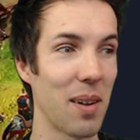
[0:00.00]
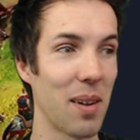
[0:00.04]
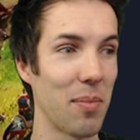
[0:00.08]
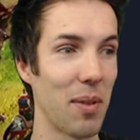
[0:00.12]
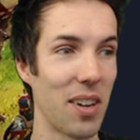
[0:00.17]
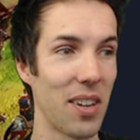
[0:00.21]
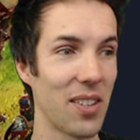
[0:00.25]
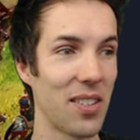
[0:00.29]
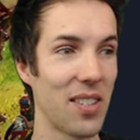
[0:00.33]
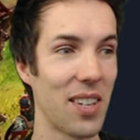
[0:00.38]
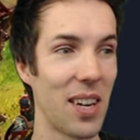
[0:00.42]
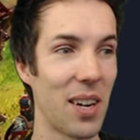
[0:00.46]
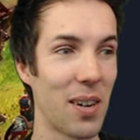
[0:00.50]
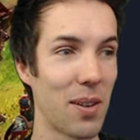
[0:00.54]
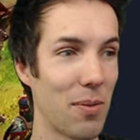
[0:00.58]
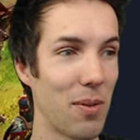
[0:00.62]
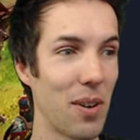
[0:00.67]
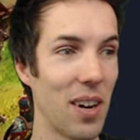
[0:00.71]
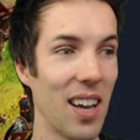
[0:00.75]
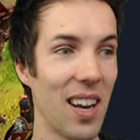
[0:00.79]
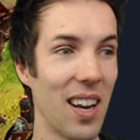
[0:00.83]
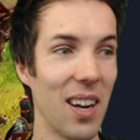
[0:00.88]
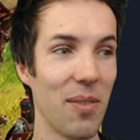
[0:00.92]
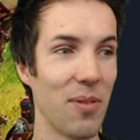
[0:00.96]
because Tower
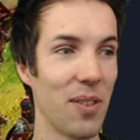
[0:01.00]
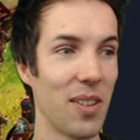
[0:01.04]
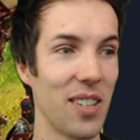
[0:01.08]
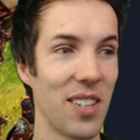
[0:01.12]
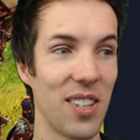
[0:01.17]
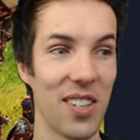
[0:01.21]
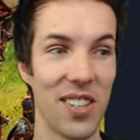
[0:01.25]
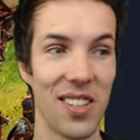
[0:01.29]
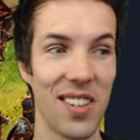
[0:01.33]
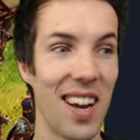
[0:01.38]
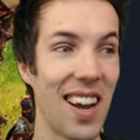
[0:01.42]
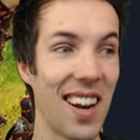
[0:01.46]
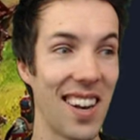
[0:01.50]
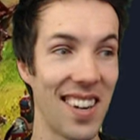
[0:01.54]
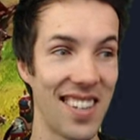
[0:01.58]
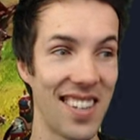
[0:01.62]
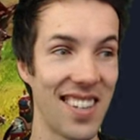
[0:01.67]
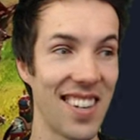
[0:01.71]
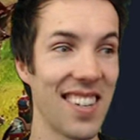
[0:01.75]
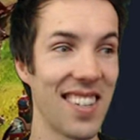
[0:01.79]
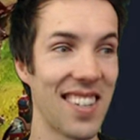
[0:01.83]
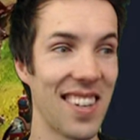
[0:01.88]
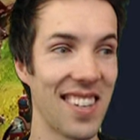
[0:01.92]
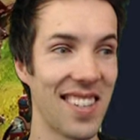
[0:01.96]
War Elephant does not
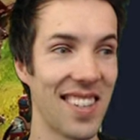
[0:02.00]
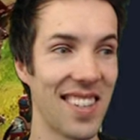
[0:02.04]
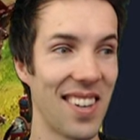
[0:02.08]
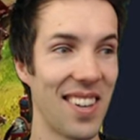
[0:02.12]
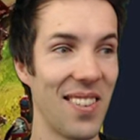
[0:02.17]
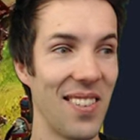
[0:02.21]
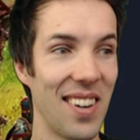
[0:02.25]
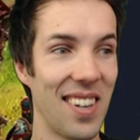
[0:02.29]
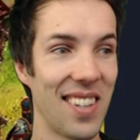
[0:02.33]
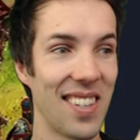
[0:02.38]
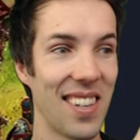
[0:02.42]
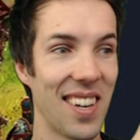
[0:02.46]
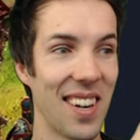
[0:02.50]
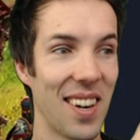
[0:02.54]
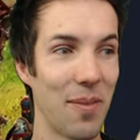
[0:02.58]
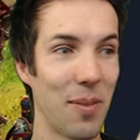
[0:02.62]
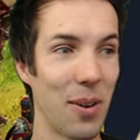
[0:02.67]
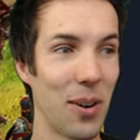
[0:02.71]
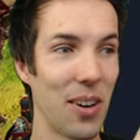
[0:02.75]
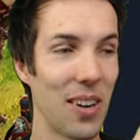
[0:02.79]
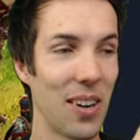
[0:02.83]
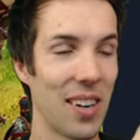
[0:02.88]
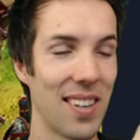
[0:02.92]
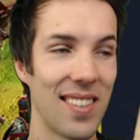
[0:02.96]
exist as a unit
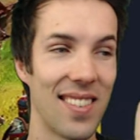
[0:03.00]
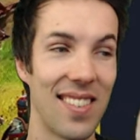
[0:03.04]
anymore.